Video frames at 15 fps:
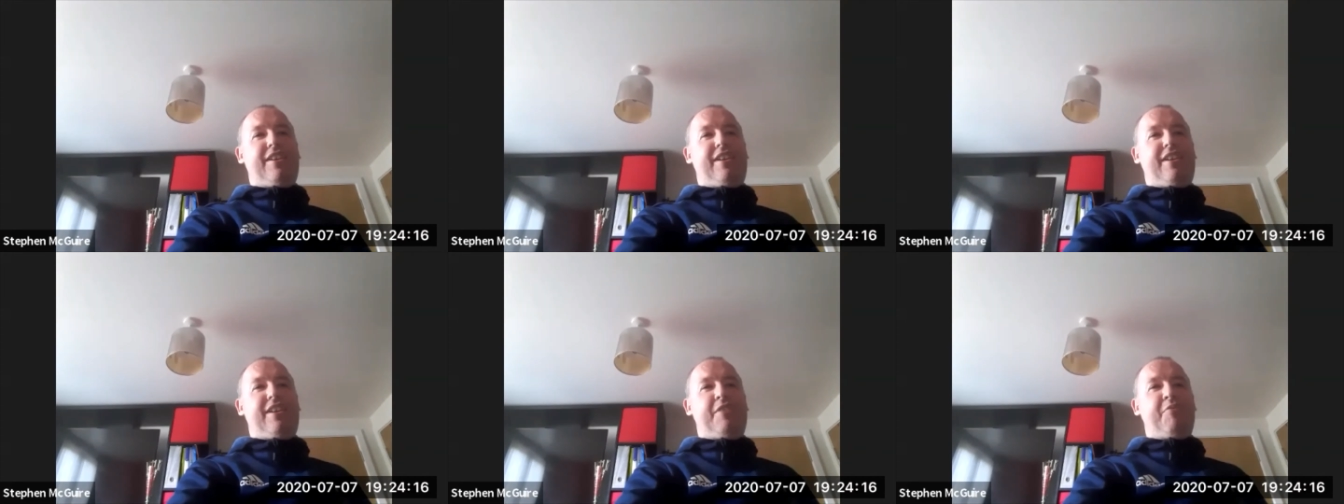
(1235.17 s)

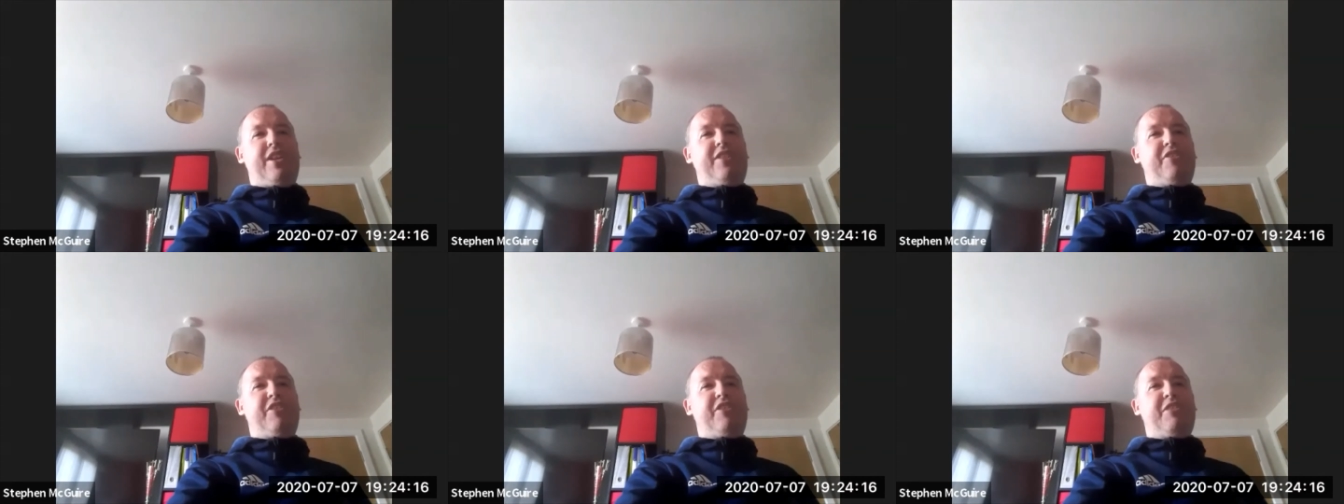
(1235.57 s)
when
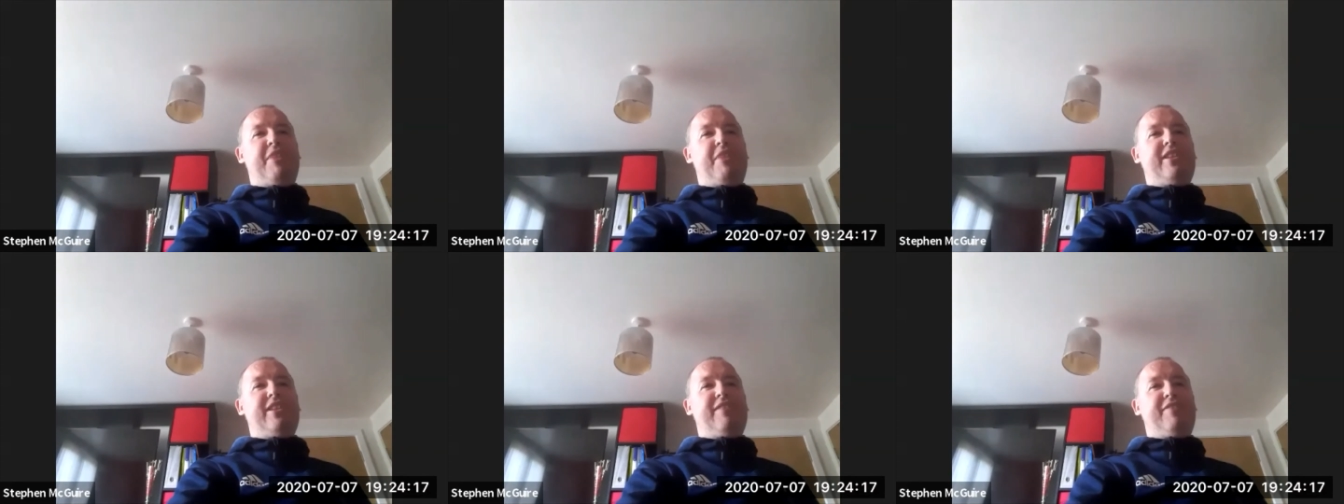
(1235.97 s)
you're on the
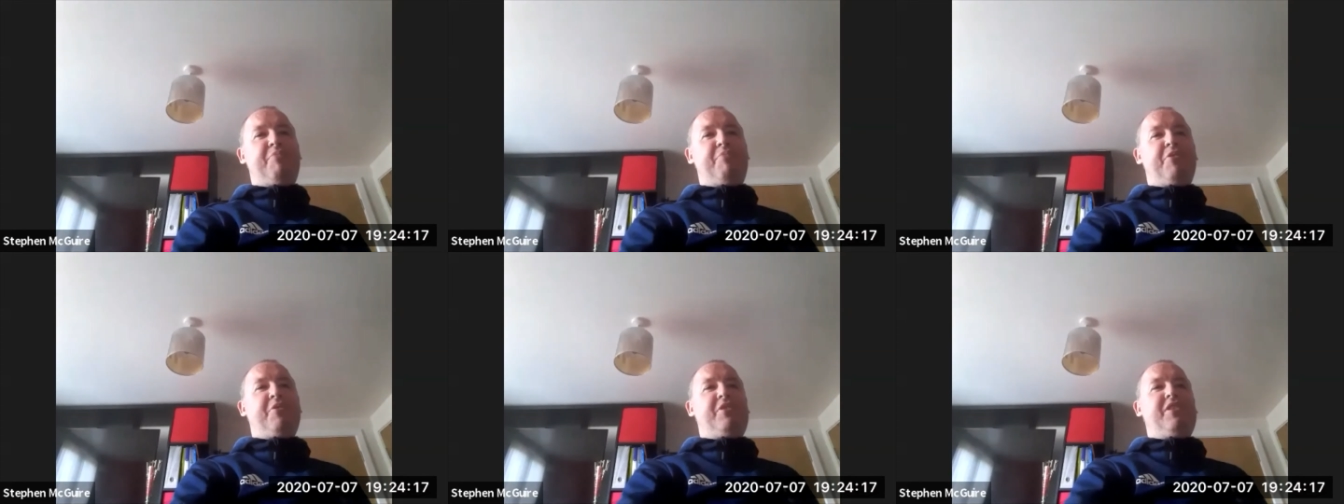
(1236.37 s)
middle of the
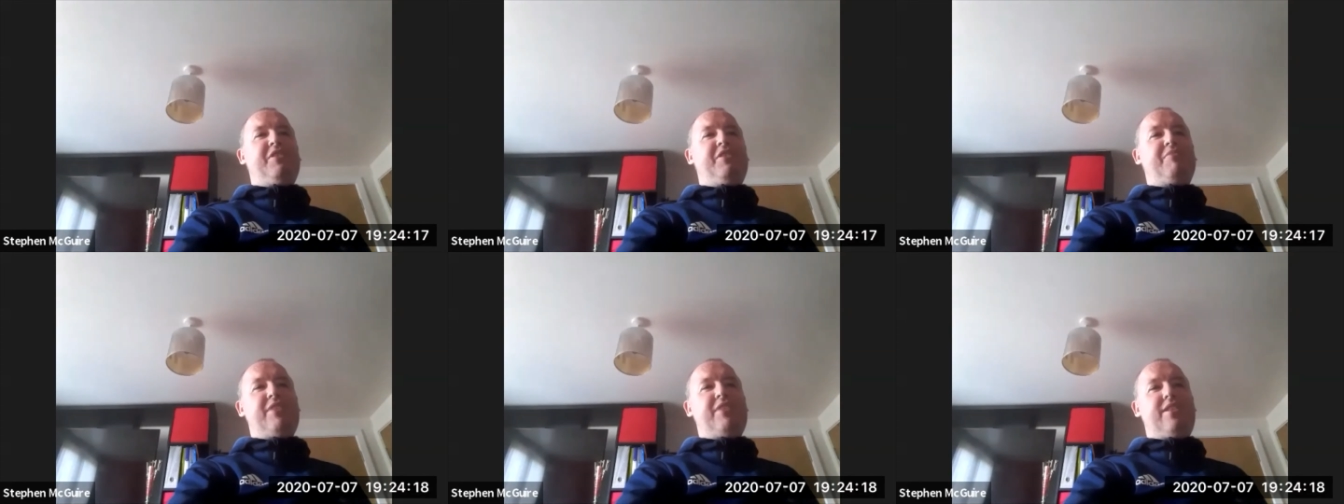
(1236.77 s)

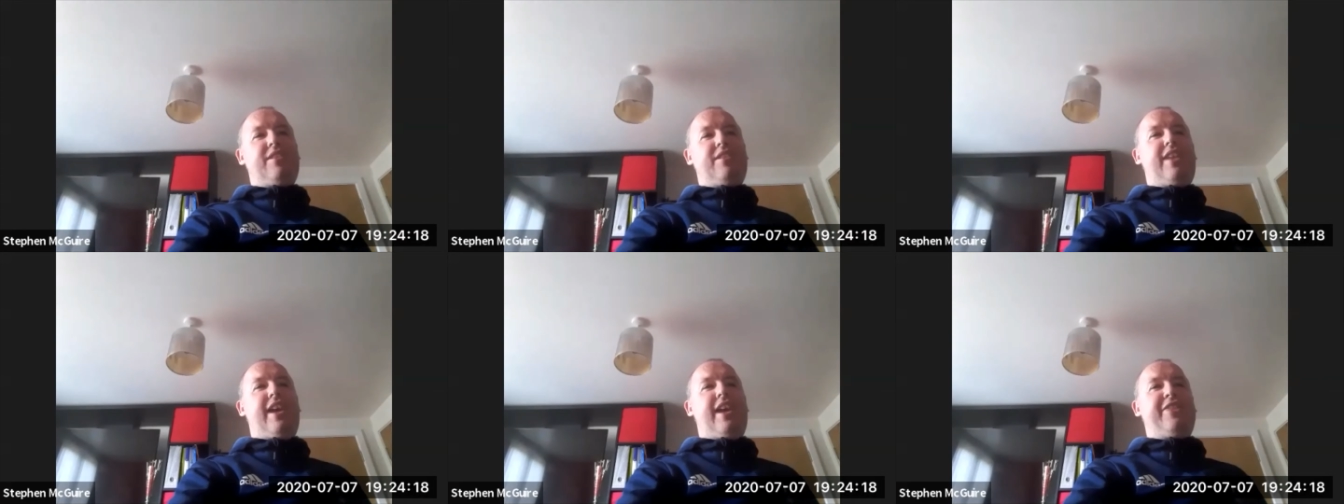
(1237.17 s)
podium and
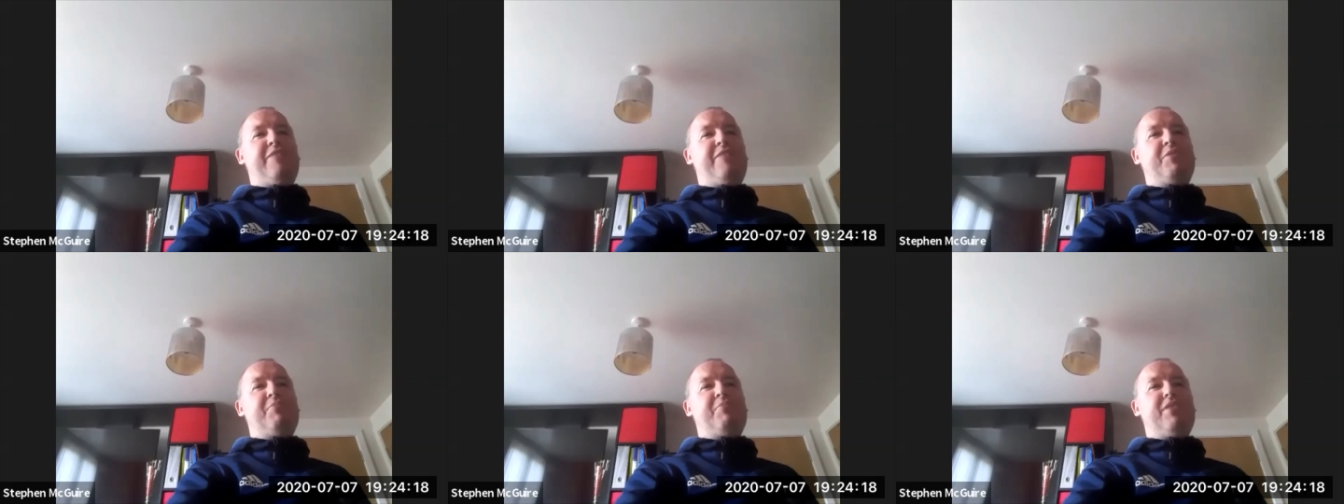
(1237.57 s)
the
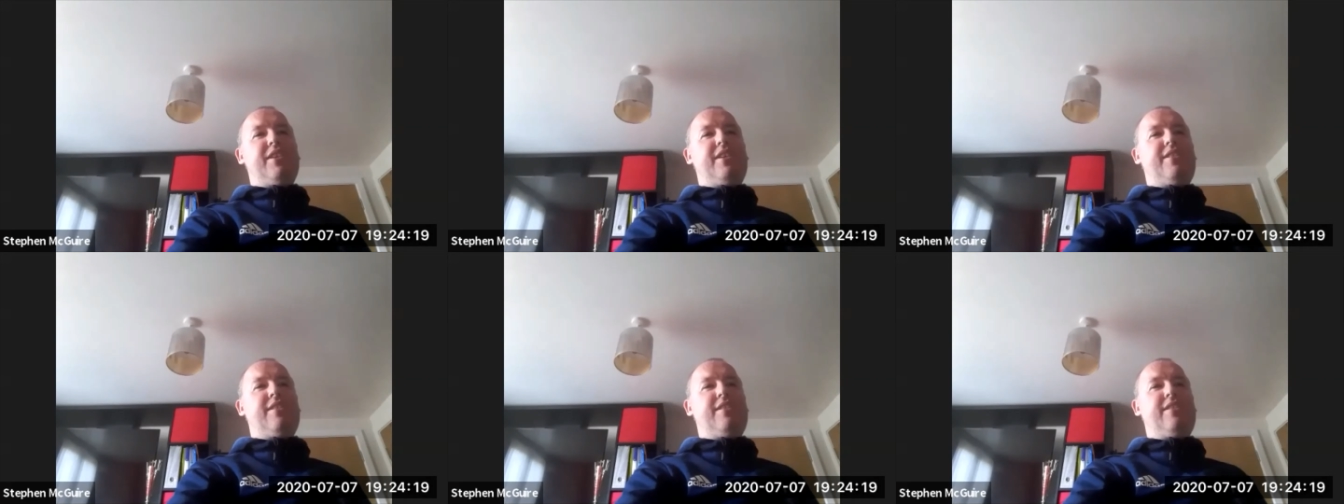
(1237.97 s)
anthem's
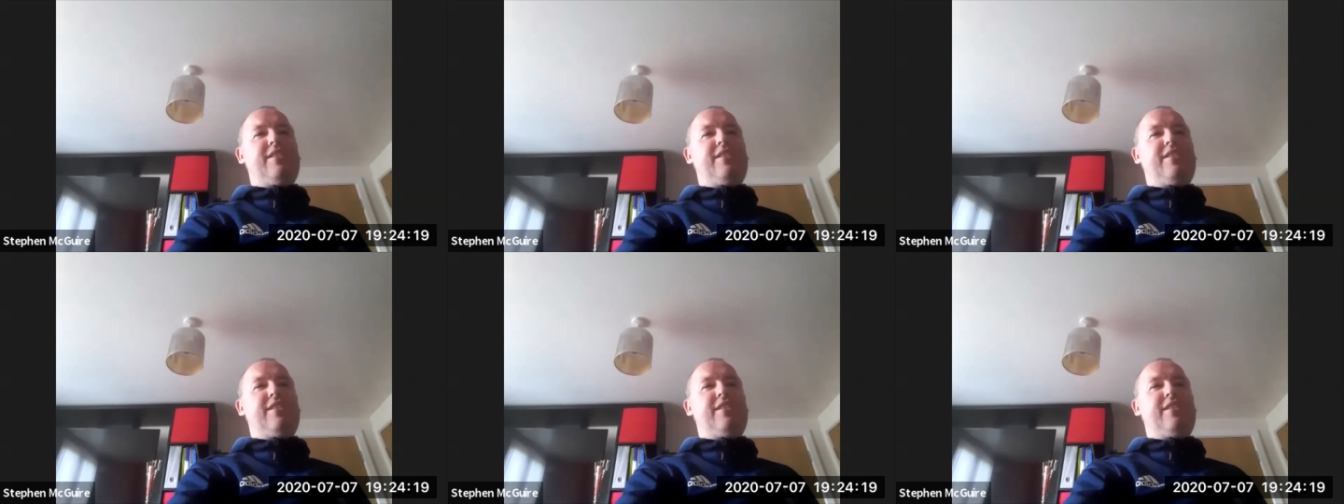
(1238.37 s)
playing,